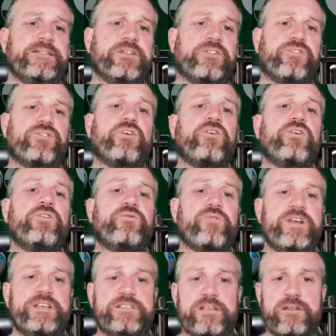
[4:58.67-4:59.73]
third
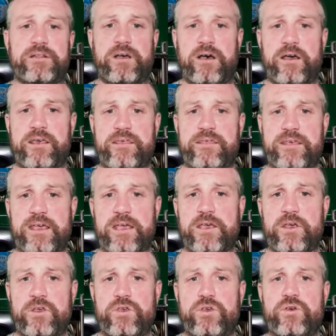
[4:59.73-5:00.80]
reason I think
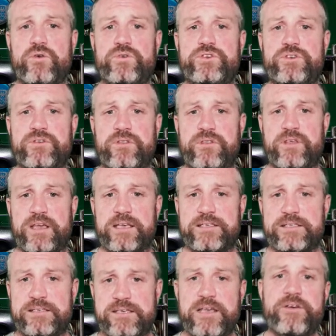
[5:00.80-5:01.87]
you should think
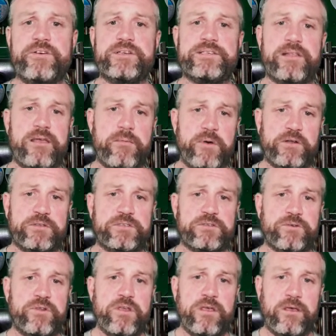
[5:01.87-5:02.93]
seriously about
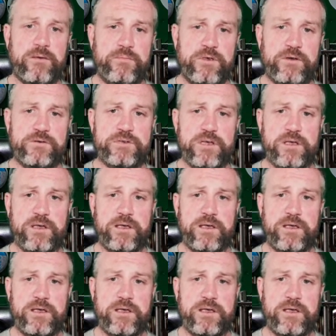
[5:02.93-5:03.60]
studying computing